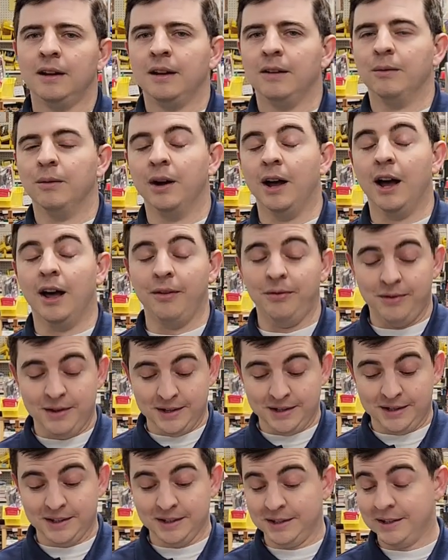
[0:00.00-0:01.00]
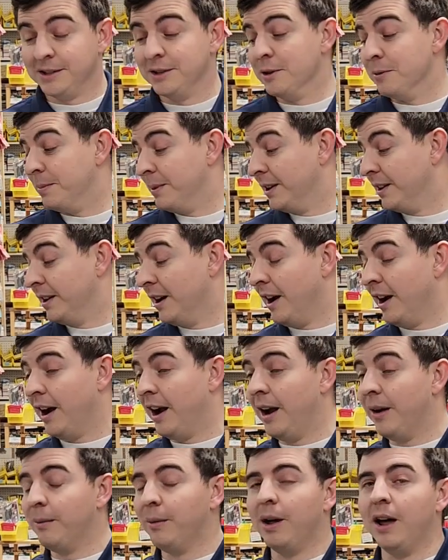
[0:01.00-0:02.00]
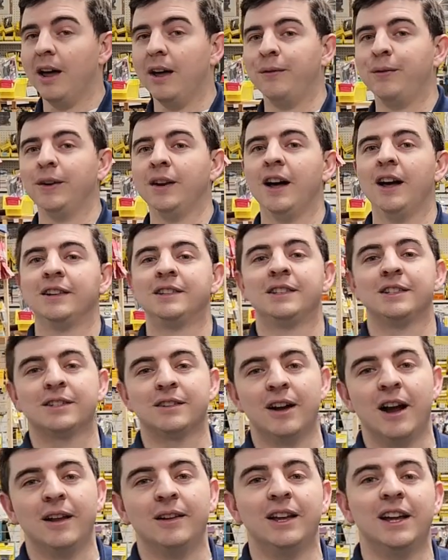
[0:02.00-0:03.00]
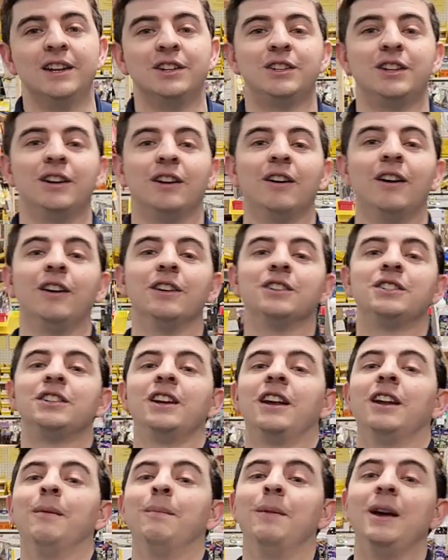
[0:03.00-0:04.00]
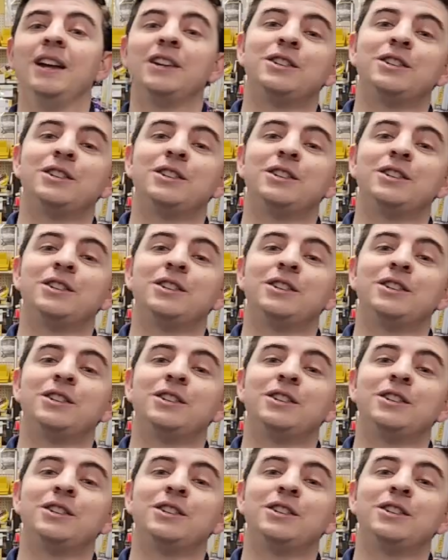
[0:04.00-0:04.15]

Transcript: Well, this is stupid. Alright, well, if you're not subscribed to Engineer Hall's channel, make